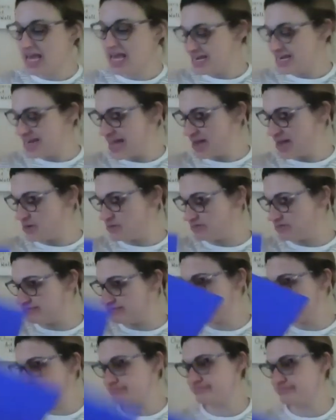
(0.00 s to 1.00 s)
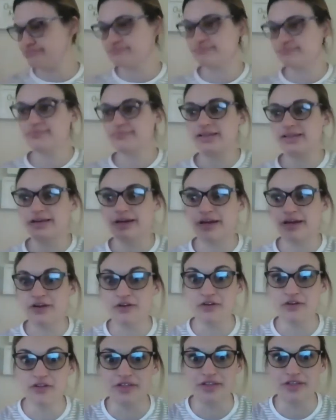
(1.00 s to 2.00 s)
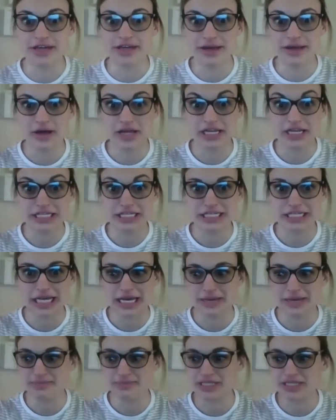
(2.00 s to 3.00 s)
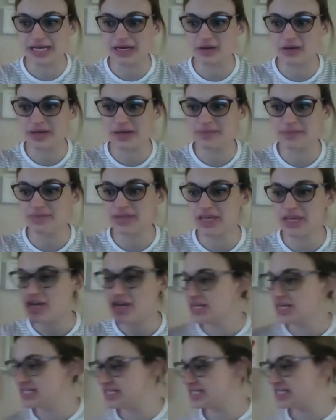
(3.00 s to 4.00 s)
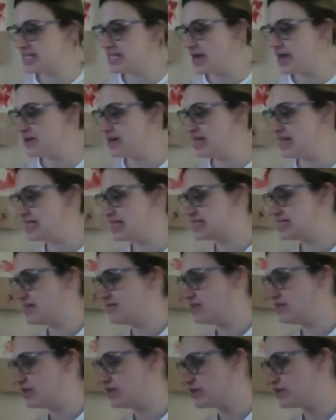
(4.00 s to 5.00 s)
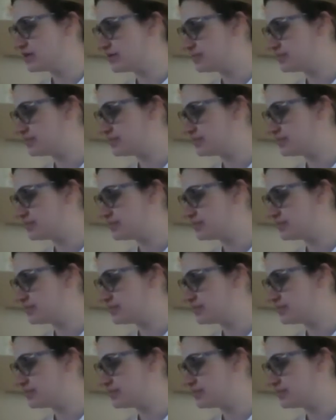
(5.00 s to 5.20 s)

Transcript: Now, another tip, shall we? So let's have a look.